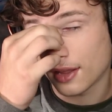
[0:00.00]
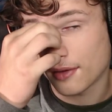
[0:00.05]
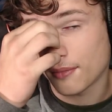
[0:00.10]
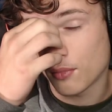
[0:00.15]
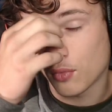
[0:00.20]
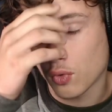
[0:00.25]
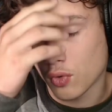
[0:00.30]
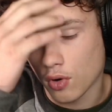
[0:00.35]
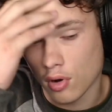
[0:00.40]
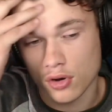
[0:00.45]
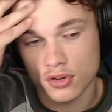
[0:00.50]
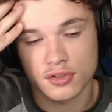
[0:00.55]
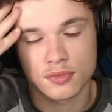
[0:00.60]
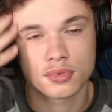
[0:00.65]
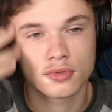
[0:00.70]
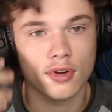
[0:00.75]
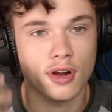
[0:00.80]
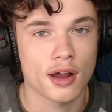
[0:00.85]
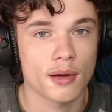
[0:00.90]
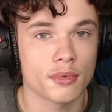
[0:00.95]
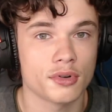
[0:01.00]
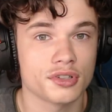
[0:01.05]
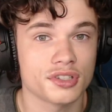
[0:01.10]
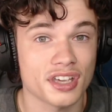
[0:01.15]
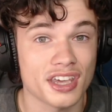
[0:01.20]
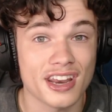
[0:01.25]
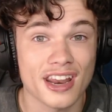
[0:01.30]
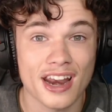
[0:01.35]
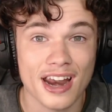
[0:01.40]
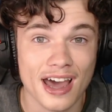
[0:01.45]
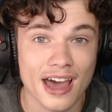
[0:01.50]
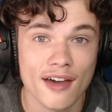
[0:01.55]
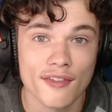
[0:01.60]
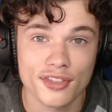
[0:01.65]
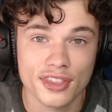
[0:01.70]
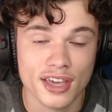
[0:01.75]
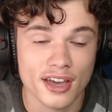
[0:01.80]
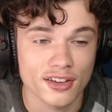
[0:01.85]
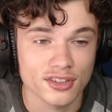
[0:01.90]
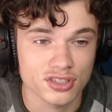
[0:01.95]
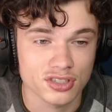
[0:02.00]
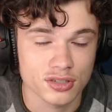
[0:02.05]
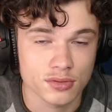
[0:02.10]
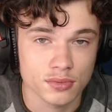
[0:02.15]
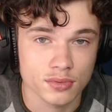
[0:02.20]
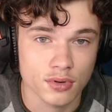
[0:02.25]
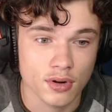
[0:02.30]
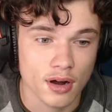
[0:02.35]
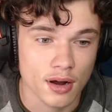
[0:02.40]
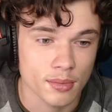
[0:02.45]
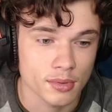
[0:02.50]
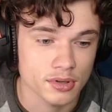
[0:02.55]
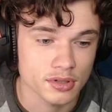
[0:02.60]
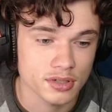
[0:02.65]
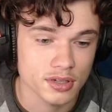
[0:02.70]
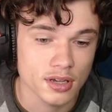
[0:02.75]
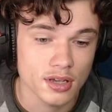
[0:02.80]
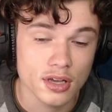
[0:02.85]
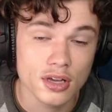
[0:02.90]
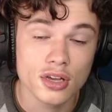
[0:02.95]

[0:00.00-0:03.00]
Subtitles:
more subscribers, and then I have 1,000 subscribers,